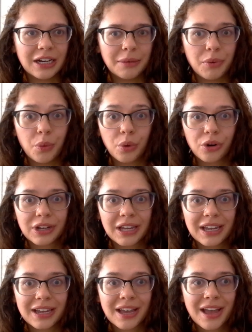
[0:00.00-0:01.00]
up
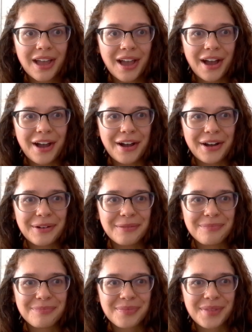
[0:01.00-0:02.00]
working
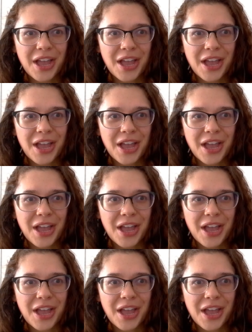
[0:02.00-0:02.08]
um,